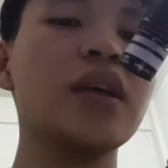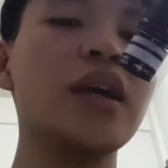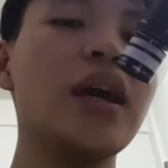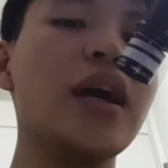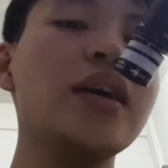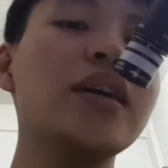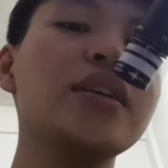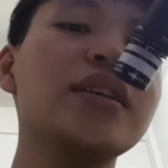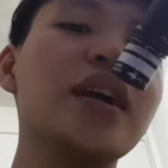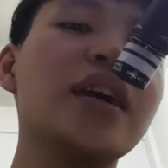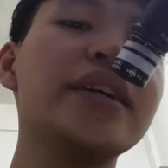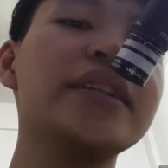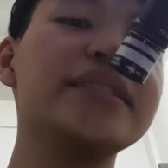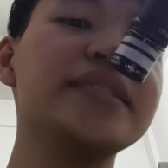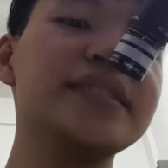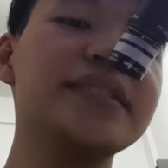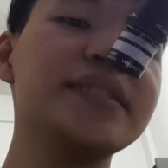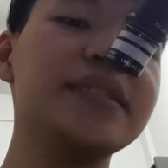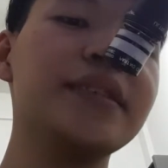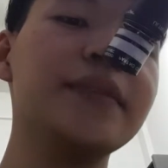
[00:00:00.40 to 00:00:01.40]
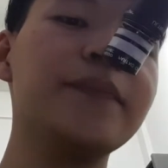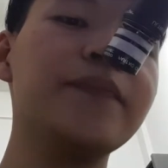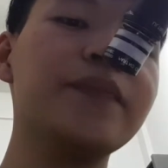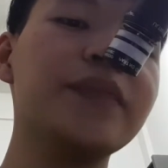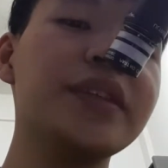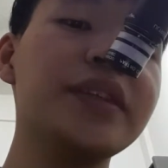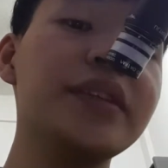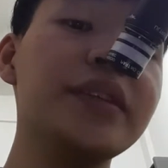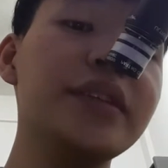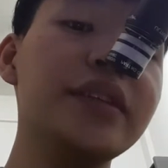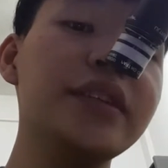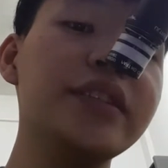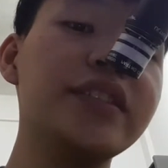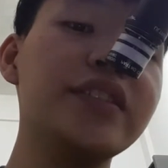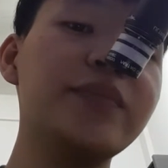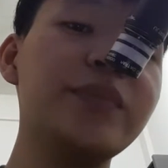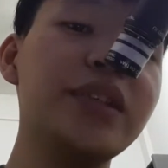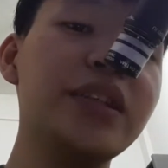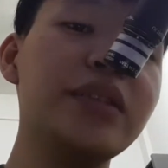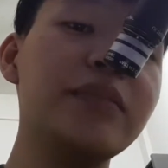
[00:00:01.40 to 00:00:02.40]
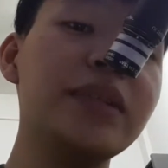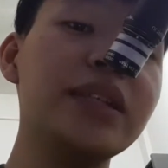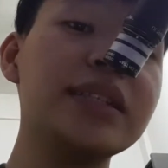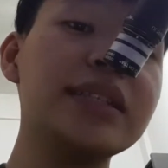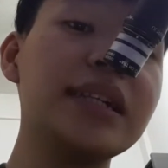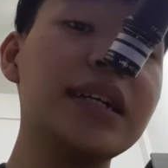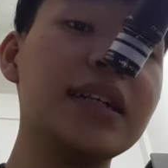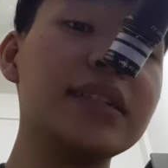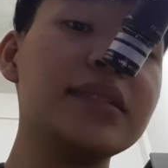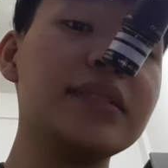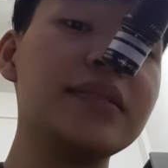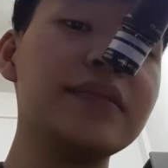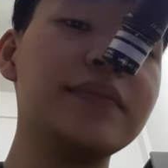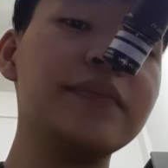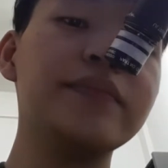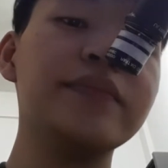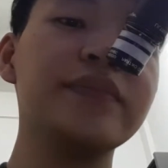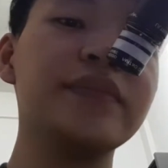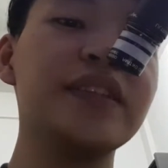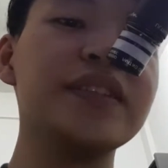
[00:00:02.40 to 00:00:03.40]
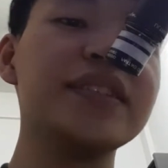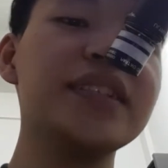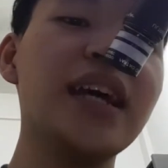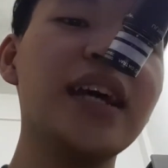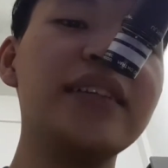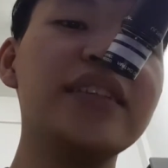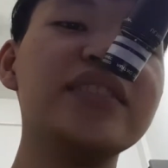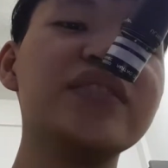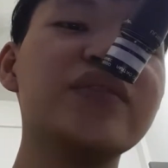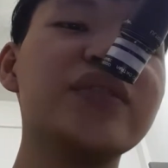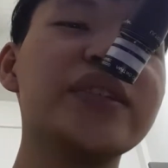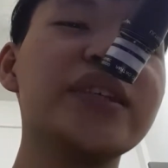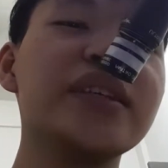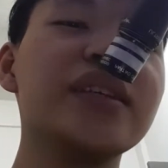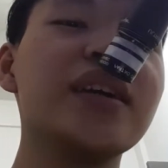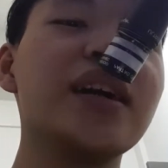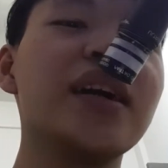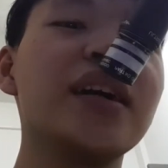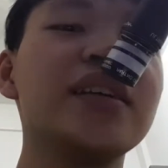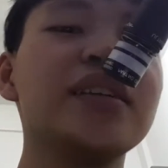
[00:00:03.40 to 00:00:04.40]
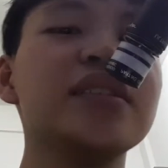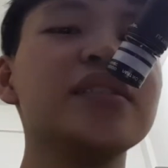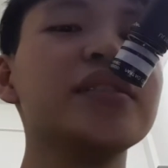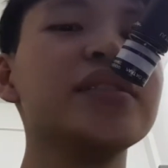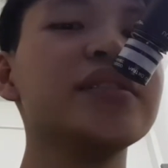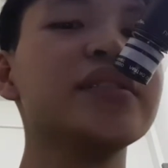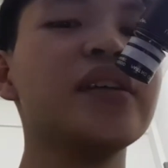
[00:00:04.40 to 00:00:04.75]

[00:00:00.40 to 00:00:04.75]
Hey guys, it's me Mizan, the Chinese looking guy here.